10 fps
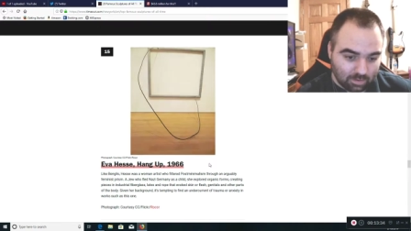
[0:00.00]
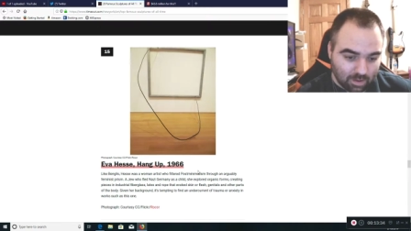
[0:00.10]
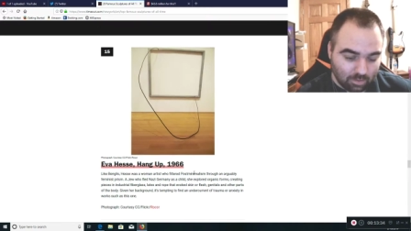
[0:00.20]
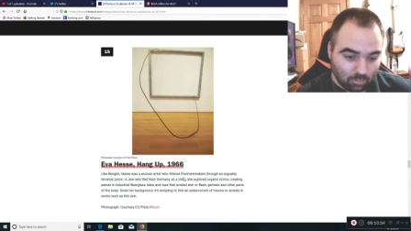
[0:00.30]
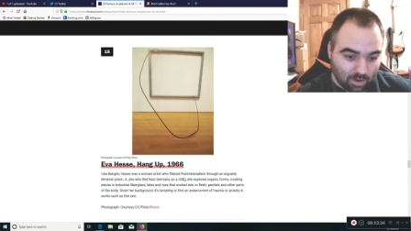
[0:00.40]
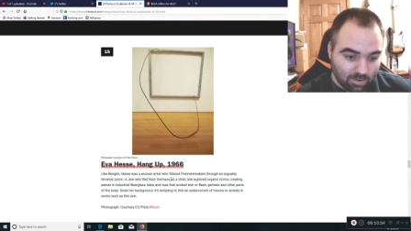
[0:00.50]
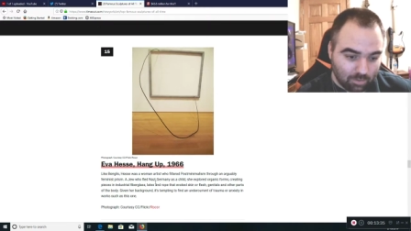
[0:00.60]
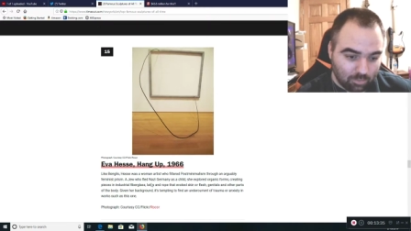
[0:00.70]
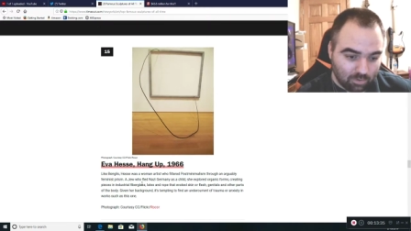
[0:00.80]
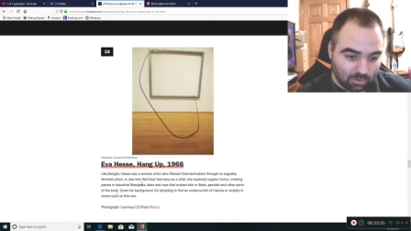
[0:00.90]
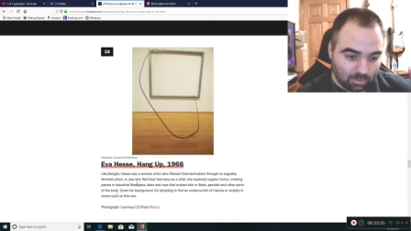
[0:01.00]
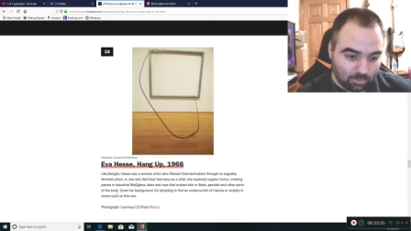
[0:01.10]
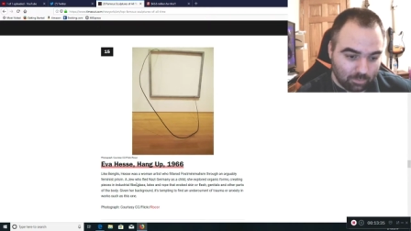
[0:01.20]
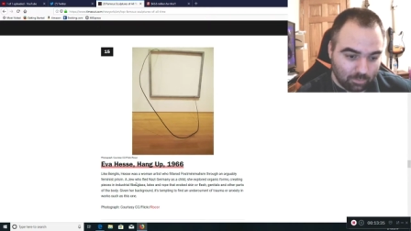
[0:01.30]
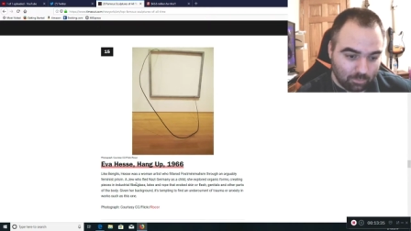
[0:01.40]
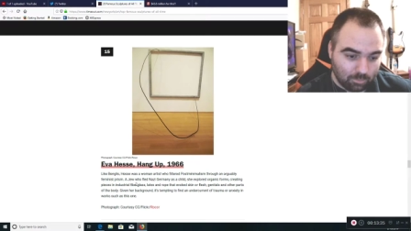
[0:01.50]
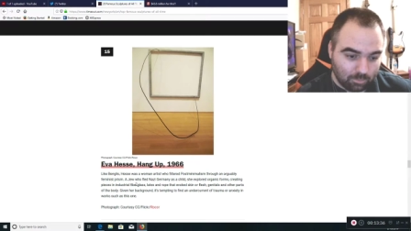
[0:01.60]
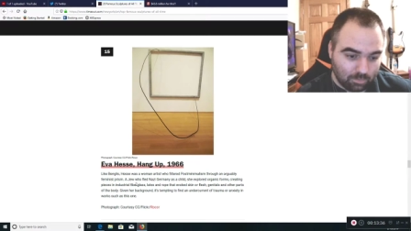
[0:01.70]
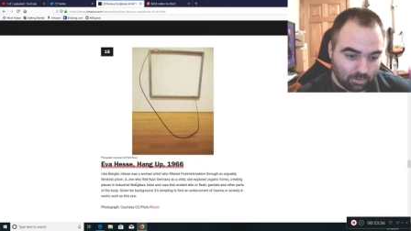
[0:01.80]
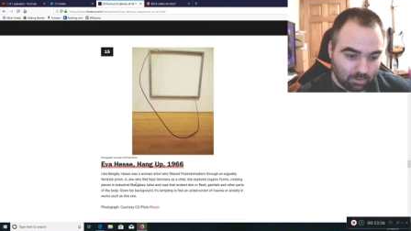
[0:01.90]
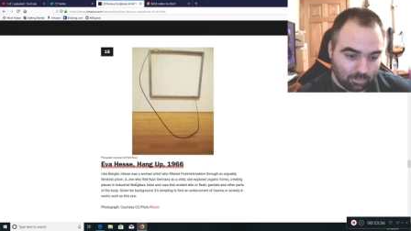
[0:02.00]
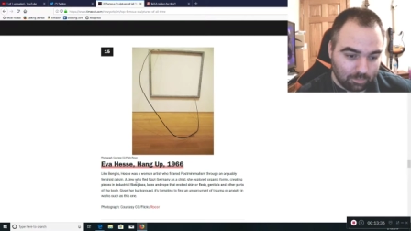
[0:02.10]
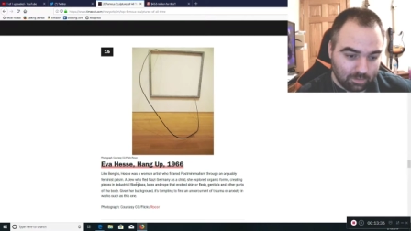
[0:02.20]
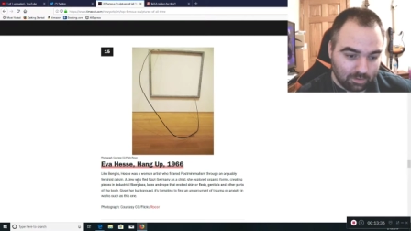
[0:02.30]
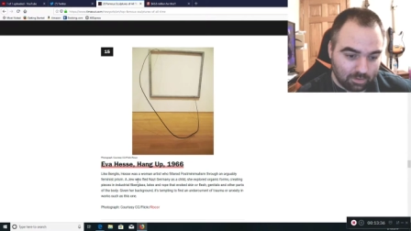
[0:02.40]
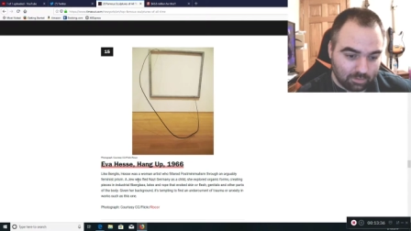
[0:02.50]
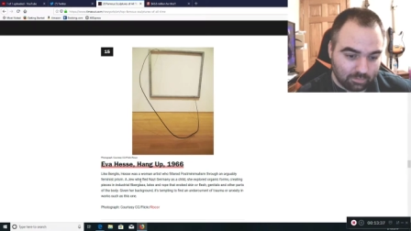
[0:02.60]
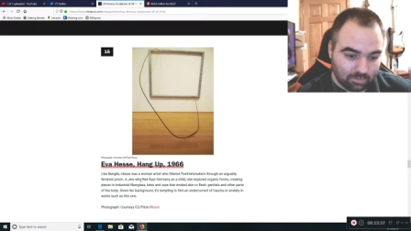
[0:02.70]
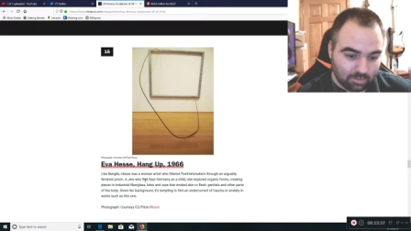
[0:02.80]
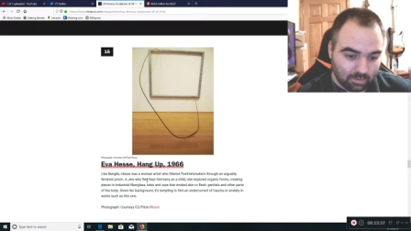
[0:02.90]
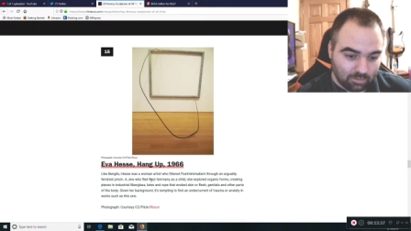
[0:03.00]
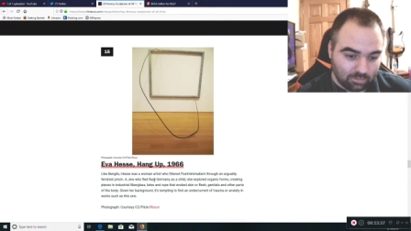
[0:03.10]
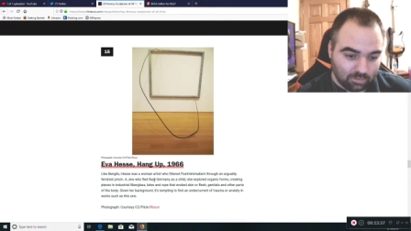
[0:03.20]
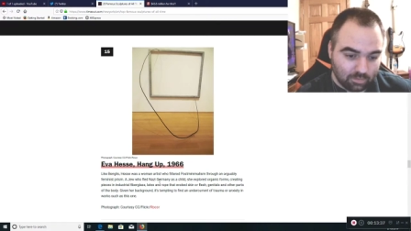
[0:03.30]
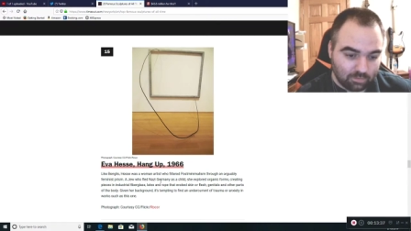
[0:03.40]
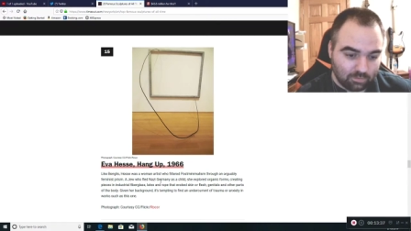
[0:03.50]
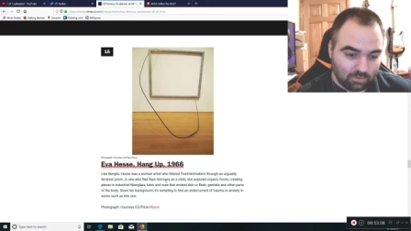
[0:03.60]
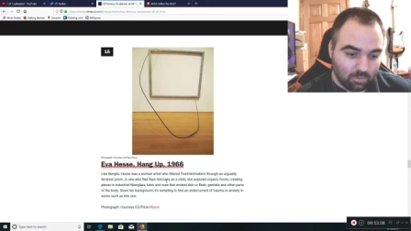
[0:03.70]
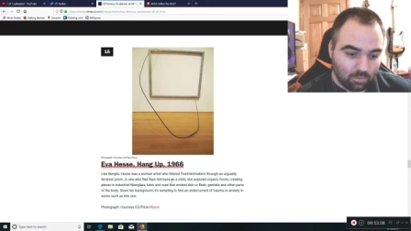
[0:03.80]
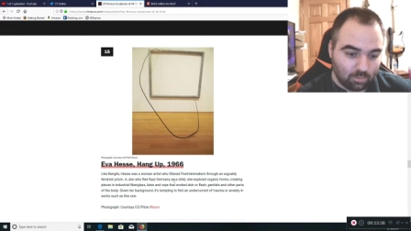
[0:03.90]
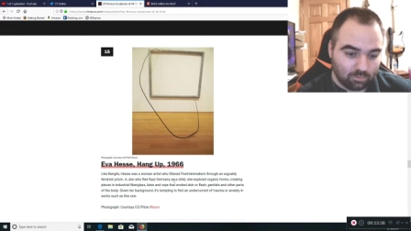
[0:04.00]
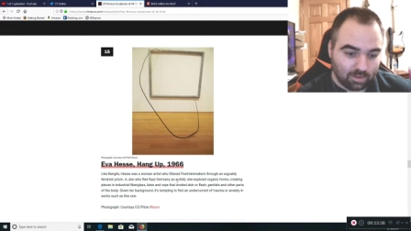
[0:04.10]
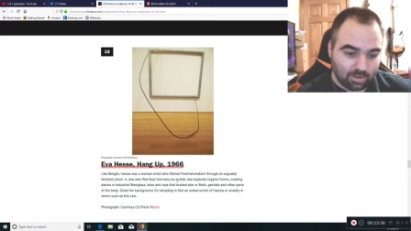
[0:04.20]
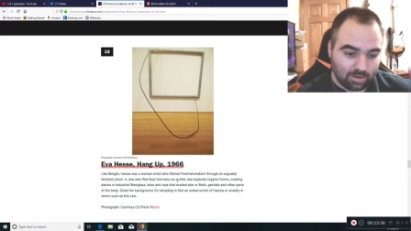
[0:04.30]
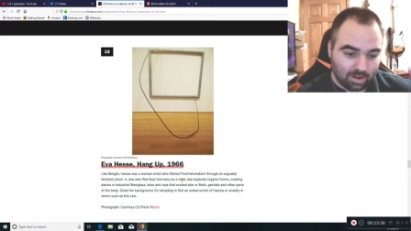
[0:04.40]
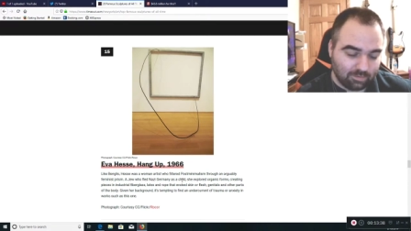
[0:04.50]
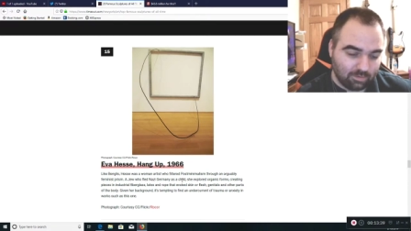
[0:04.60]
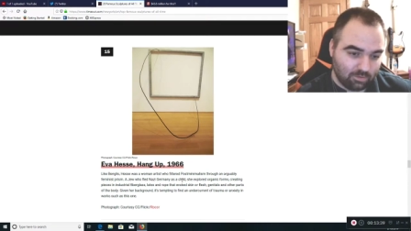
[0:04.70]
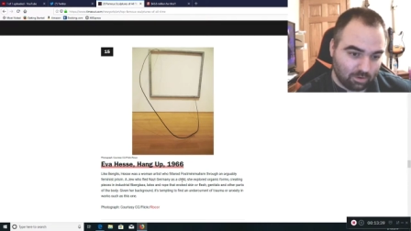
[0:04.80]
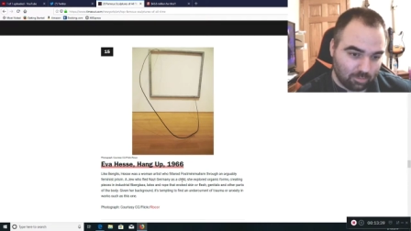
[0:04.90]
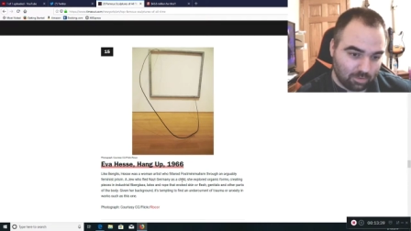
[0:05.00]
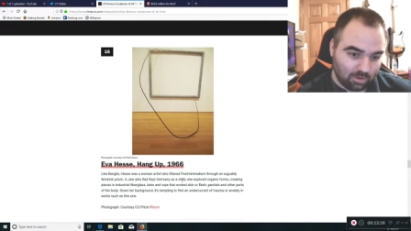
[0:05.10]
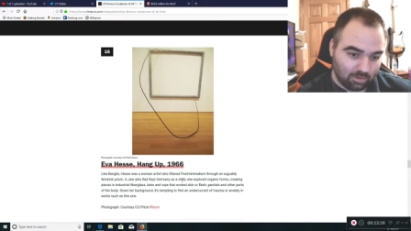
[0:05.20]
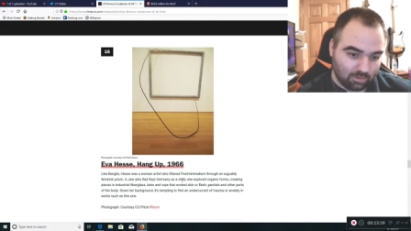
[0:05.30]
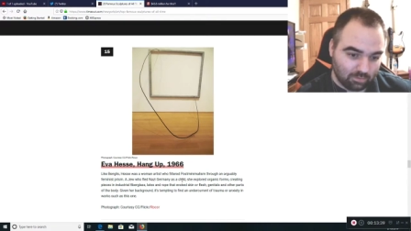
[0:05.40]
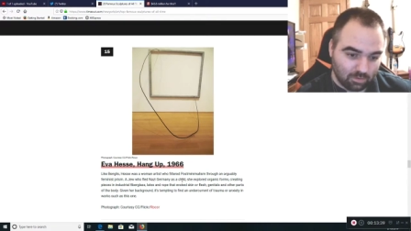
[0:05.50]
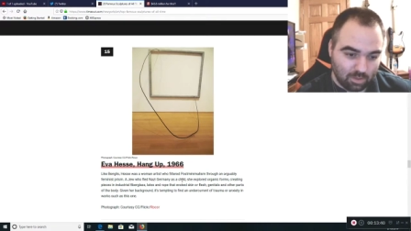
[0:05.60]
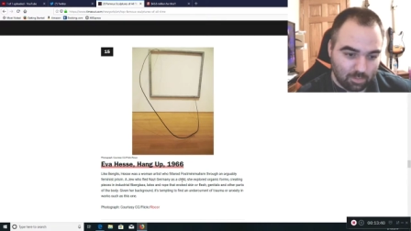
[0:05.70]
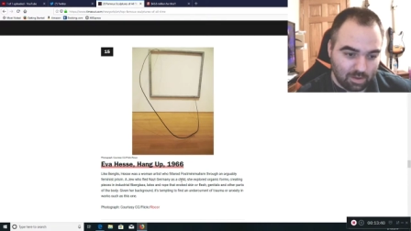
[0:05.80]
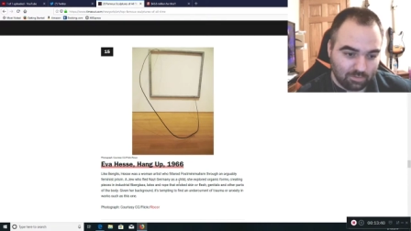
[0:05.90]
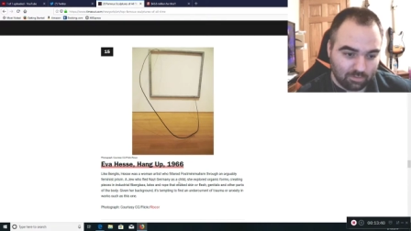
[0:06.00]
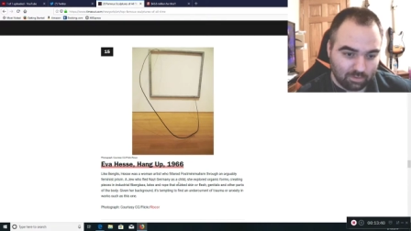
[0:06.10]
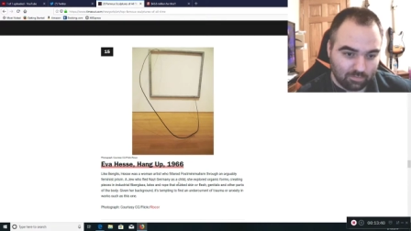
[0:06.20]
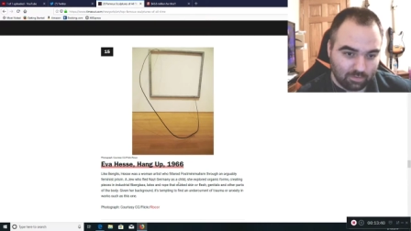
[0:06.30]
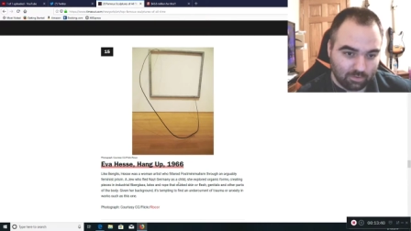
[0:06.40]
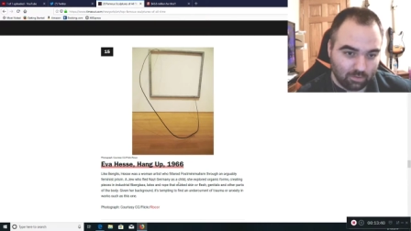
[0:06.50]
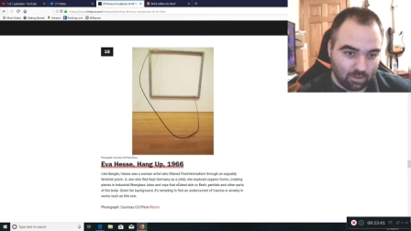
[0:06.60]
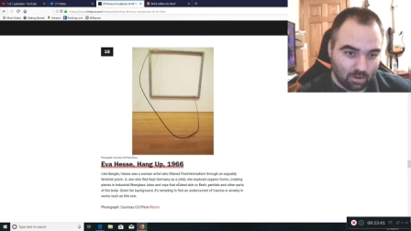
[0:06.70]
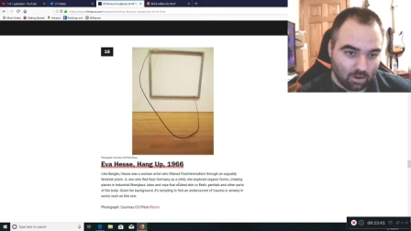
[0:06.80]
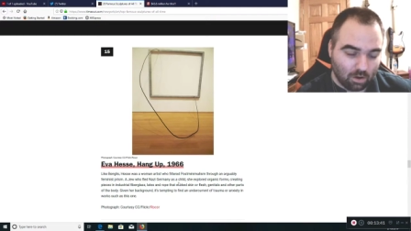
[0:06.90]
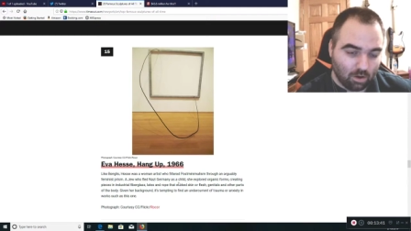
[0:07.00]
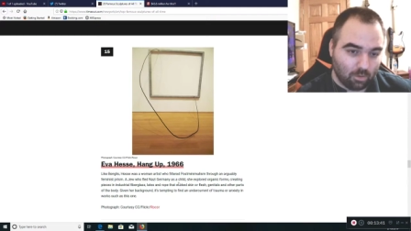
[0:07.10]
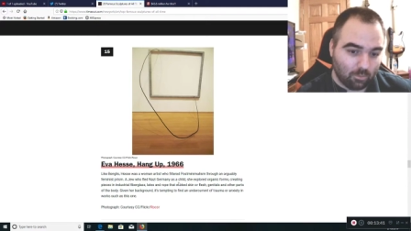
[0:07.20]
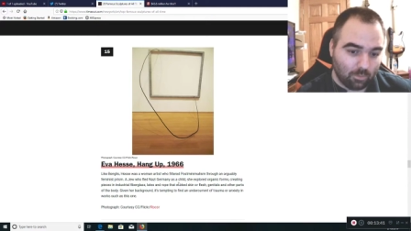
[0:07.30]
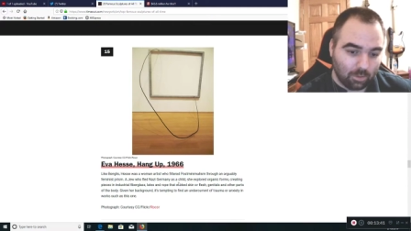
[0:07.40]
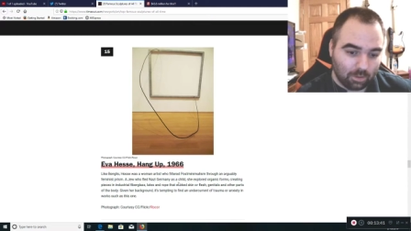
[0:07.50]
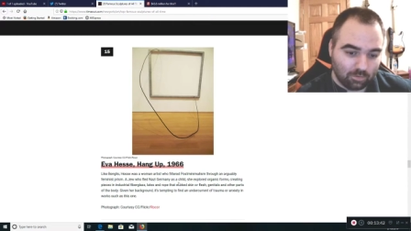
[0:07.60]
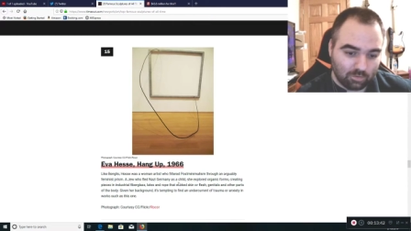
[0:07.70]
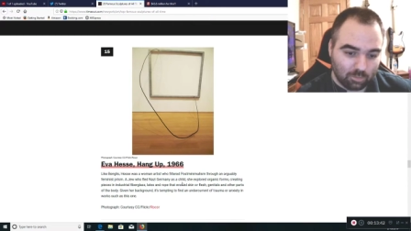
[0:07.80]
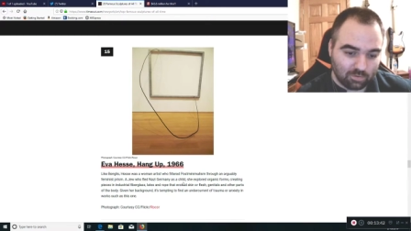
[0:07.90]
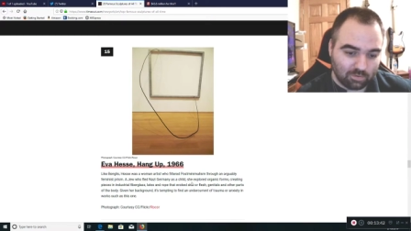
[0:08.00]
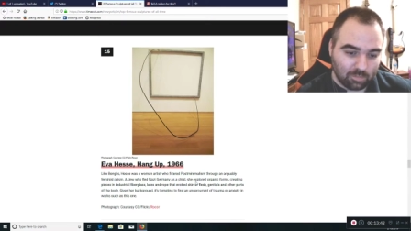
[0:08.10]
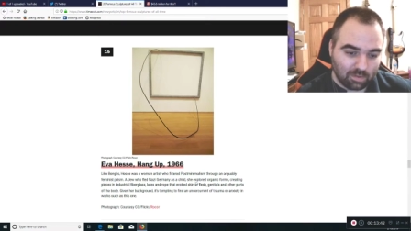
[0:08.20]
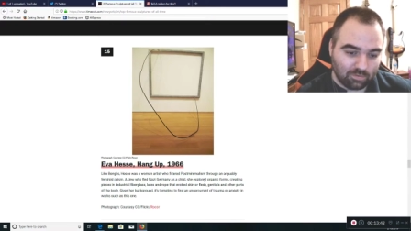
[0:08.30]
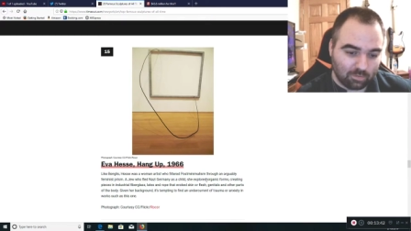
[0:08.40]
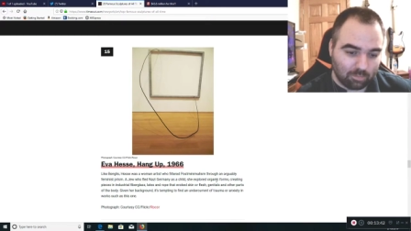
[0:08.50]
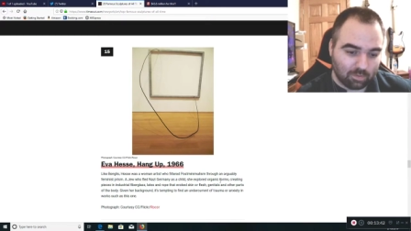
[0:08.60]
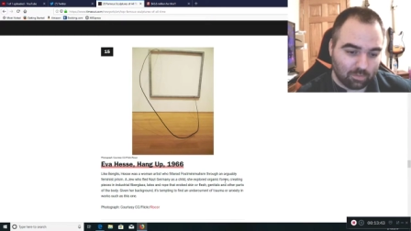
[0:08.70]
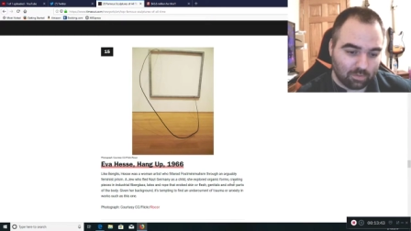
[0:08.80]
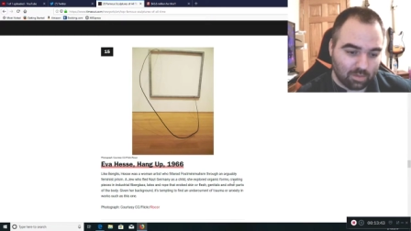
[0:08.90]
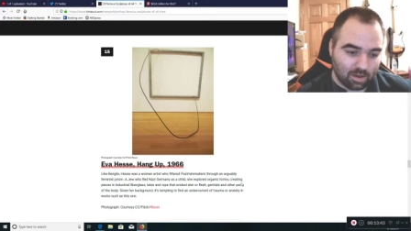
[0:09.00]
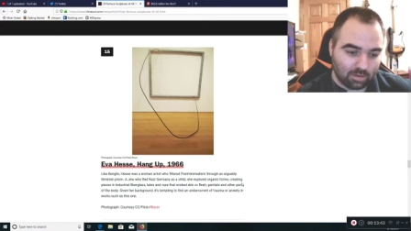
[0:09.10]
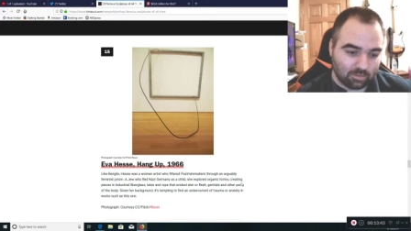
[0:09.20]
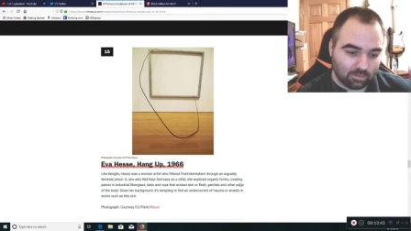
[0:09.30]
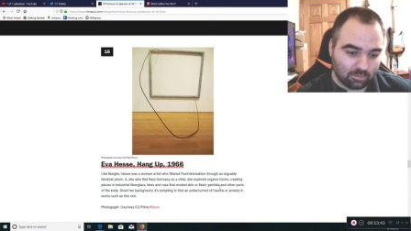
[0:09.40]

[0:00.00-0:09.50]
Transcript: And why are they putting up? Because she was a Jew who fled Nazi Germany. So they basically feel, oh, she must have meant something with that.